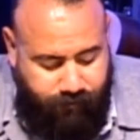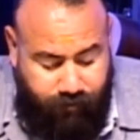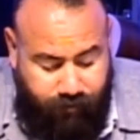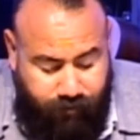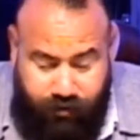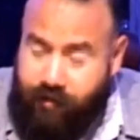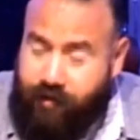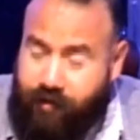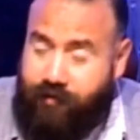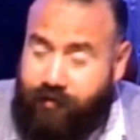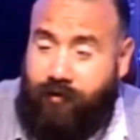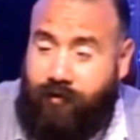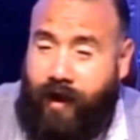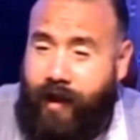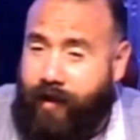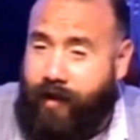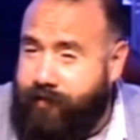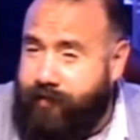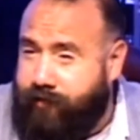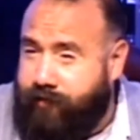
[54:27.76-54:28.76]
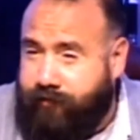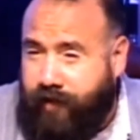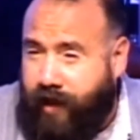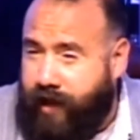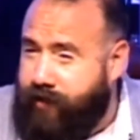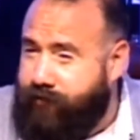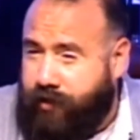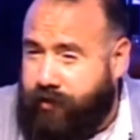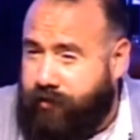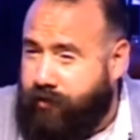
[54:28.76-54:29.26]
But you can try on this side
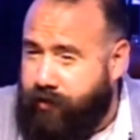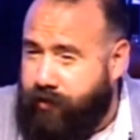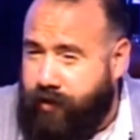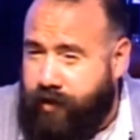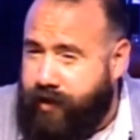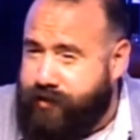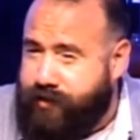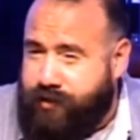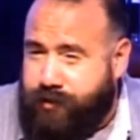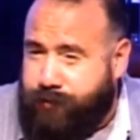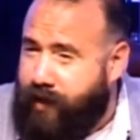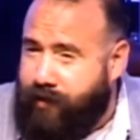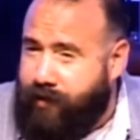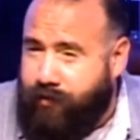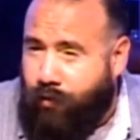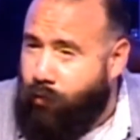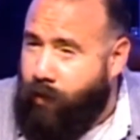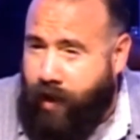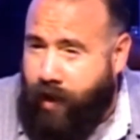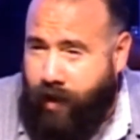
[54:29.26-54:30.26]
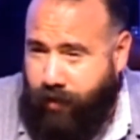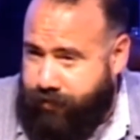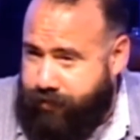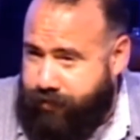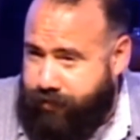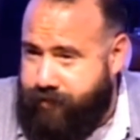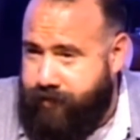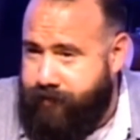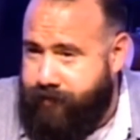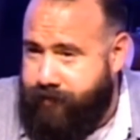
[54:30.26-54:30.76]
of eternity and spend a
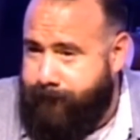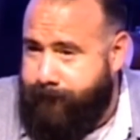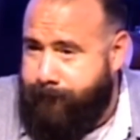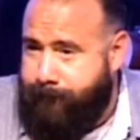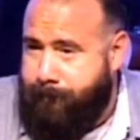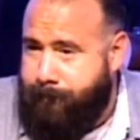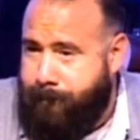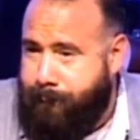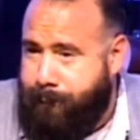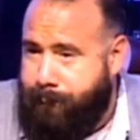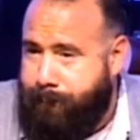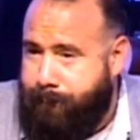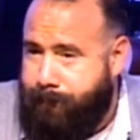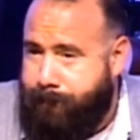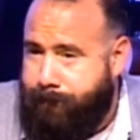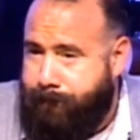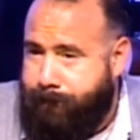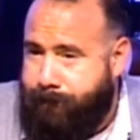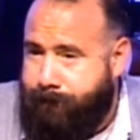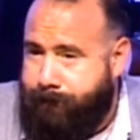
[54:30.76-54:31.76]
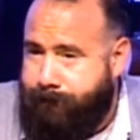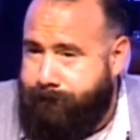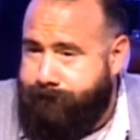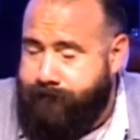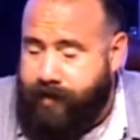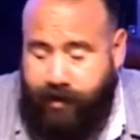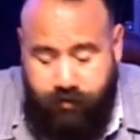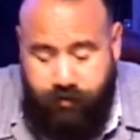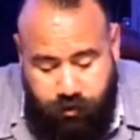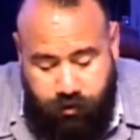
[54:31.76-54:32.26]
wealth
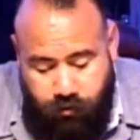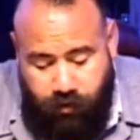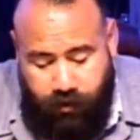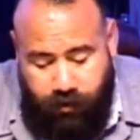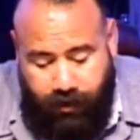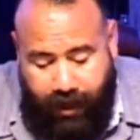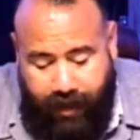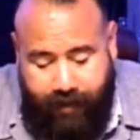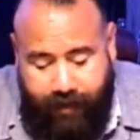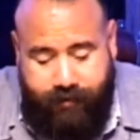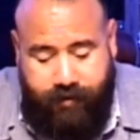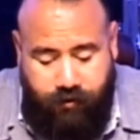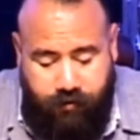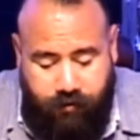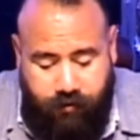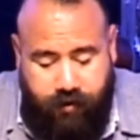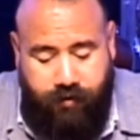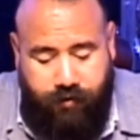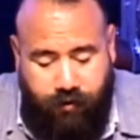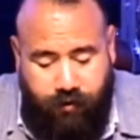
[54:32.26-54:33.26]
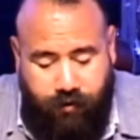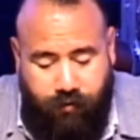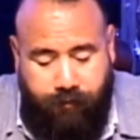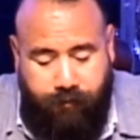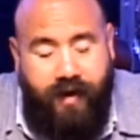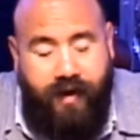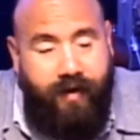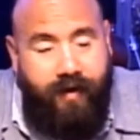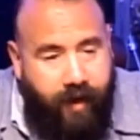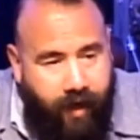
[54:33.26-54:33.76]
and do a lot that you can do,
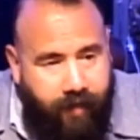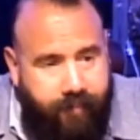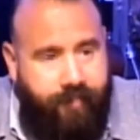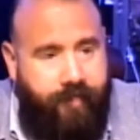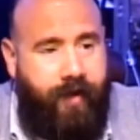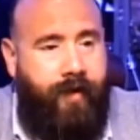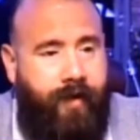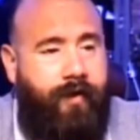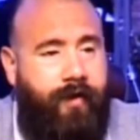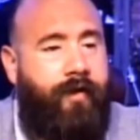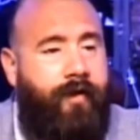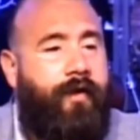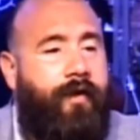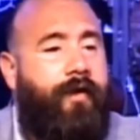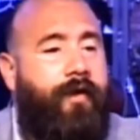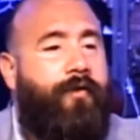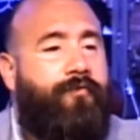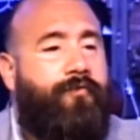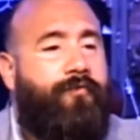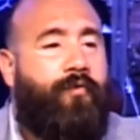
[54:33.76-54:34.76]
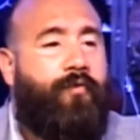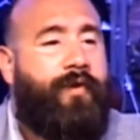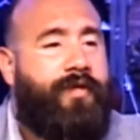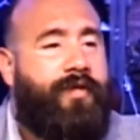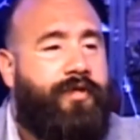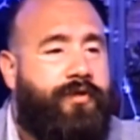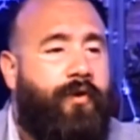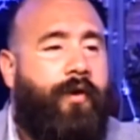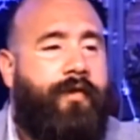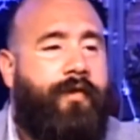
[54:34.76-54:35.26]
but nothing will
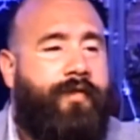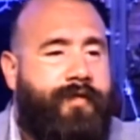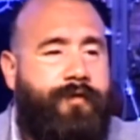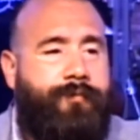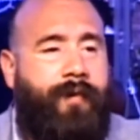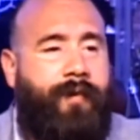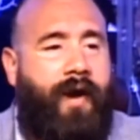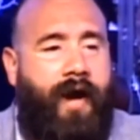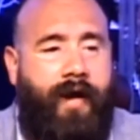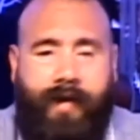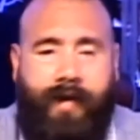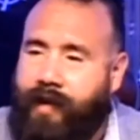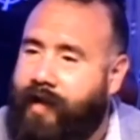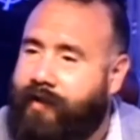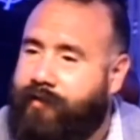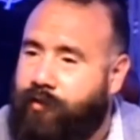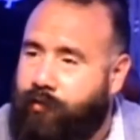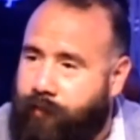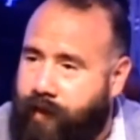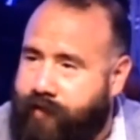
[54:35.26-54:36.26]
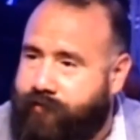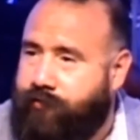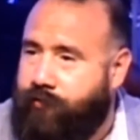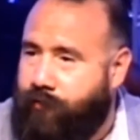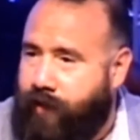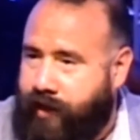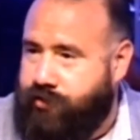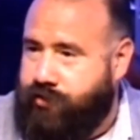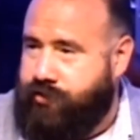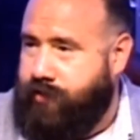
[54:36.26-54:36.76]
restore this body like the
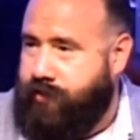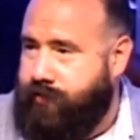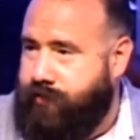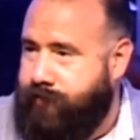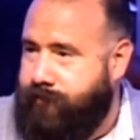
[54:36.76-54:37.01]
resurrection.